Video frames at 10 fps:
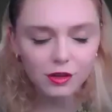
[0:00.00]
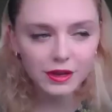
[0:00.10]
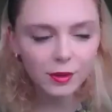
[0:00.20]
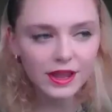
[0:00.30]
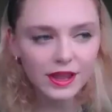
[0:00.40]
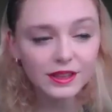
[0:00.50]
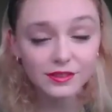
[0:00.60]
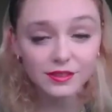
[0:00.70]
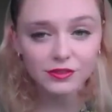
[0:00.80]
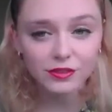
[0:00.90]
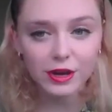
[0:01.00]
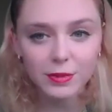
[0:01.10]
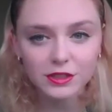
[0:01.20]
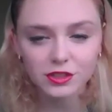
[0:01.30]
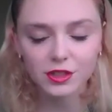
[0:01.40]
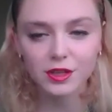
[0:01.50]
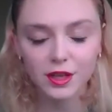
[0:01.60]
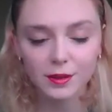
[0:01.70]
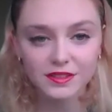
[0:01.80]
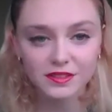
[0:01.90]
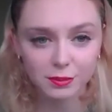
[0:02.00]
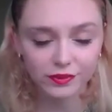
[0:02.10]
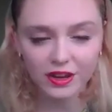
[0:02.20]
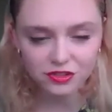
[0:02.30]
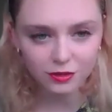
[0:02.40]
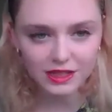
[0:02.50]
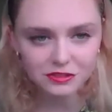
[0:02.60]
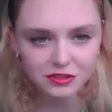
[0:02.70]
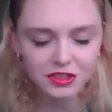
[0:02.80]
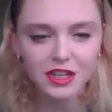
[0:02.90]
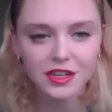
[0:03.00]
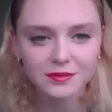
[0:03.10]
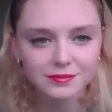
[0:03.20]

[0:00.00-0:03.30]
in a way, it's very much a piece of professional literature.